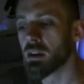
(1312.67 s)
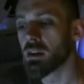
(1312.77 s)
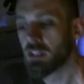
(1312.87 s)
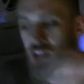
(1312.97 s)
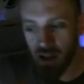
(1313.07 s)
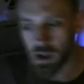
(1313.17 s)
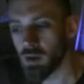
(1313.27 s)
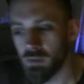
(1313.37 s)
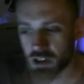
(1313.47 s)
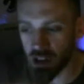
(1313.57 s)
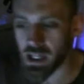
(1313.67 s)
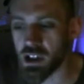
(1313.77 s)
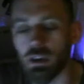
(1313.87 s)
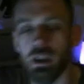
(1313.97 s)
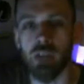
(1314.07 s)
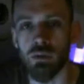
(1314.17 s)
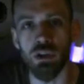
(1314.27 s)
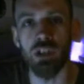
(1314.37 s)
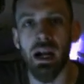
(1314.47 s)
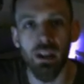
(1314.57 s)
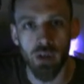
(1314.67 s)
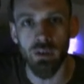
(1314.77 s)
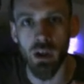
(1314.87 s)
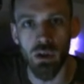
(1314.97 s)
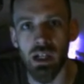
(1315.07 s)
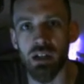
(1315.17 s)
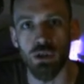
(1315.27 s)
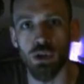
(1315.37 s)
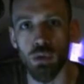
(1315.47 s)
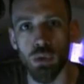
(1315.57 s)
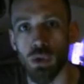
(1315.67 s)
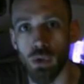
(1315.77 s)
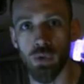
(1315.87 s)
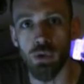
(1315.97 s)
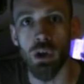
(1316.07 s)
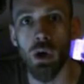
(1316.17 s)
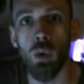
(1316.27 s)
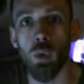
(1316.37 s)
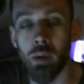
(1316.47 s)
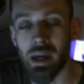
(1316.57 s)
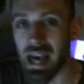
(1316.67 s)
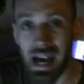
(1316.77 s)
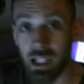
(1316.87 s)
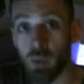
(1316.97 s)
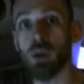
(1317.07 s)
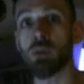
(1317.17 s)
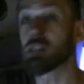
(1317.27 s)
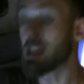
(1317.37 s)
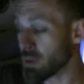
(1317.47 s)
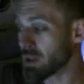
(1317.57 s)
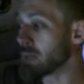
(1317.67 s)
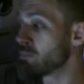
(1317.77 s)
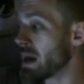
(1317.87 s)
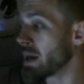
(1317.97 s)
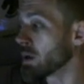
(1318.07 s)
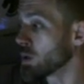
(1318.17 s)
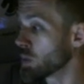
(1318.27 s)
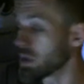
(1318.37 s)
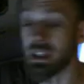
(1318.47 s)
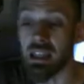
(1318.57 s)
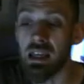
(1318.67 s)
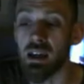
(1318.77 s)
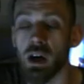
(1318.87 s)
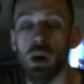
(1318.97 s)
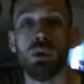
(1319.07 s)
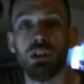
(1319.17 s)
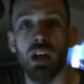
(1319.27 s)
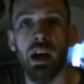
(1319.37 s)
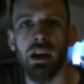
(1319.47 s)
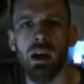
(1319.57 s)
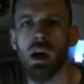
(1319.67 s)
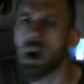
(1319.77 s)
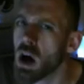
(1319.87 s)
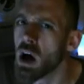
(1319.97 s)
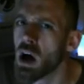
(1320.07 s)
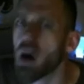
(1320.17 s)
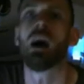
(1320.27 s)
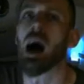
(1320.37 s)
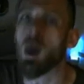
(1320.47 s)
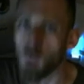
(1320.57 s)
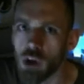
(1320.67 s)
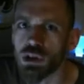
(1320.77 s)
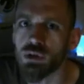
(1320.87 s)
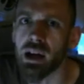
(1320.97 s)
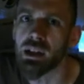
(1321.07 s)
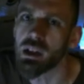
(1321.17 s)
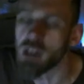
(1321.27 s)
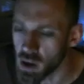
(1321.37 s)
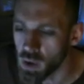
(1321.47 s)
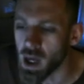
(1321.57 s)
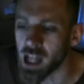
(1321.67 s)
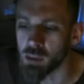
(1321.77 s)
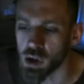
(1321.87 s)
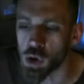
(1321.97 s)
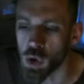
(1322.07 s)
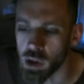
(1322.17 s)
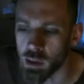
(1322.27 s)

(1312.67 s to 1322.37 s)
That conversation that you've just had over those last two moves will make anyone, typically male, with an ego say, I was threatening you and I'm going to call you